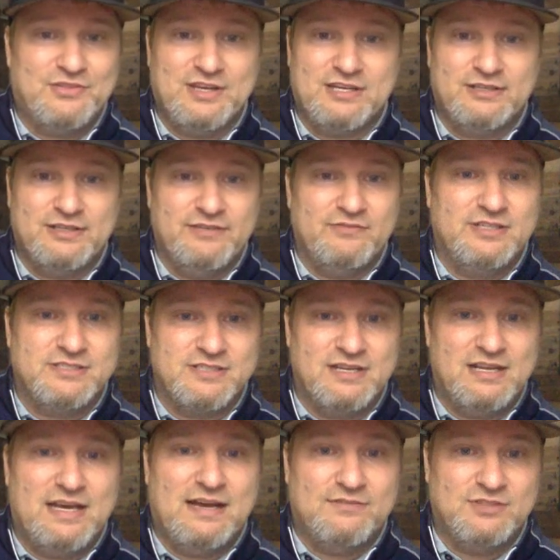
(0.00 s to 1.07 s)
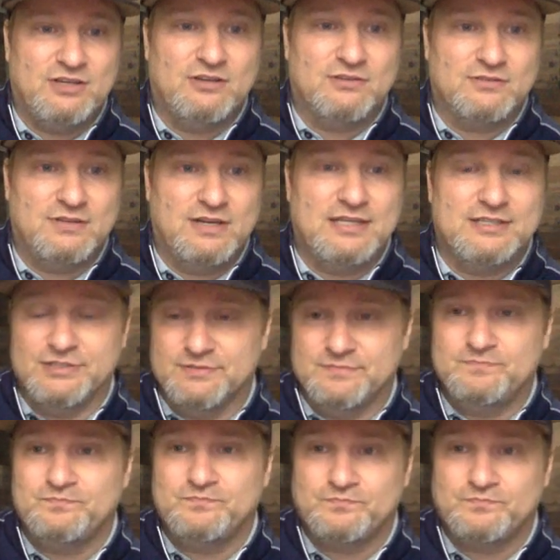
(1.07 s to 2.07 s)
think Cleveland is a live dog. I do.